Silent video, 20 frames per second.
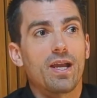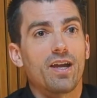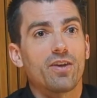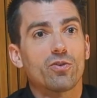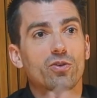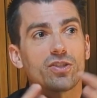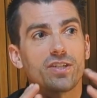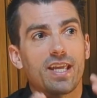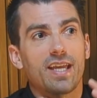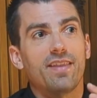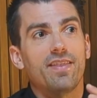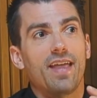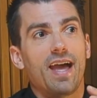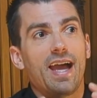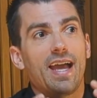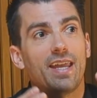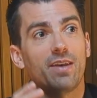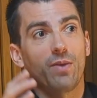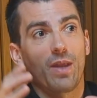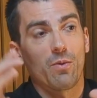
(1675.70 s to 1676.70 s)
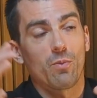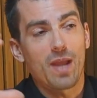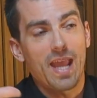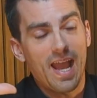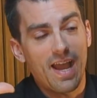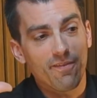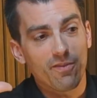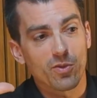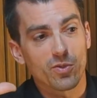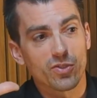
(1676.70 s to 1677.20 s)
understand that and we
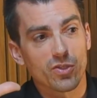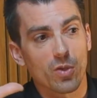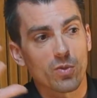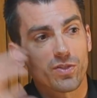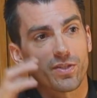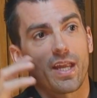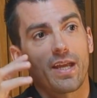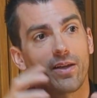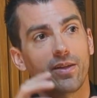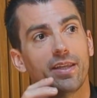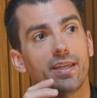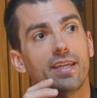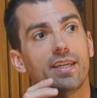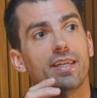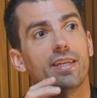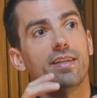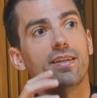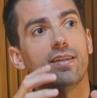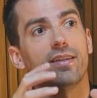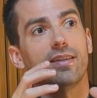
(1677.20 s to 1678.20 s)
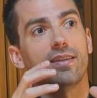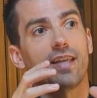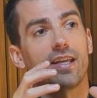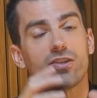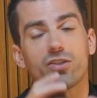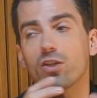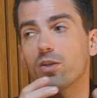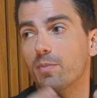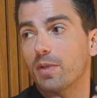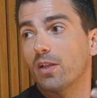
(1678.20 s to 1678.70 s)
have those zones dialed in,
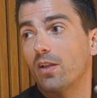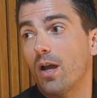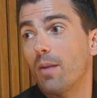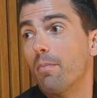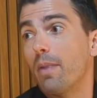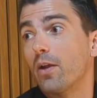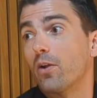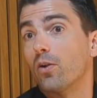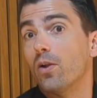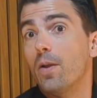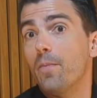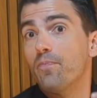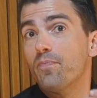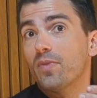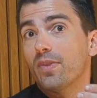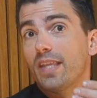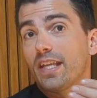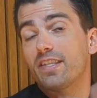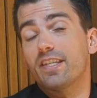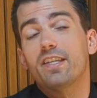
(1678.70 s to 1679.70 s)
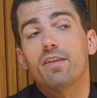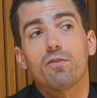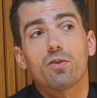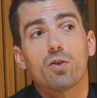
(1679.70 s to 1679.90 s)
that's going to be a lot better. That's the